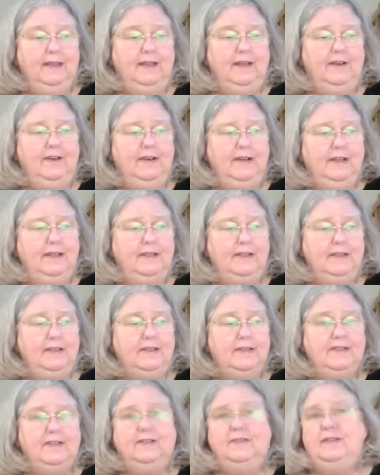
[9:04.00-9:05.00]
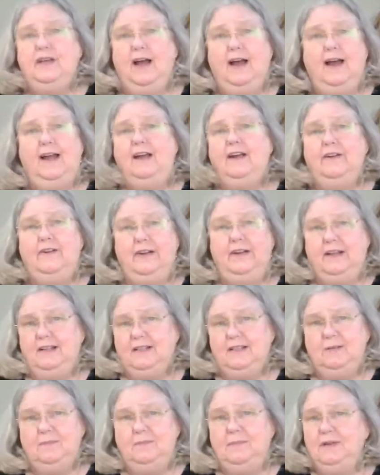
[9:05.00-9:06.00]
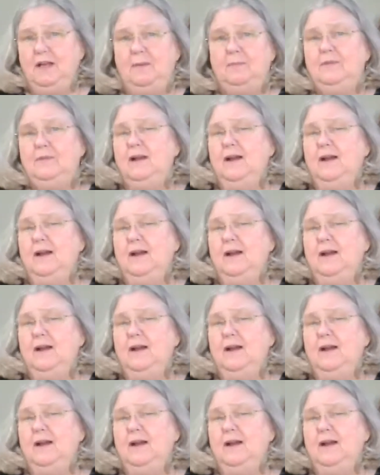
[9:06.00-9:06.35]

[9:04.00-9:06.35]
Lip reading: it's so tiring to become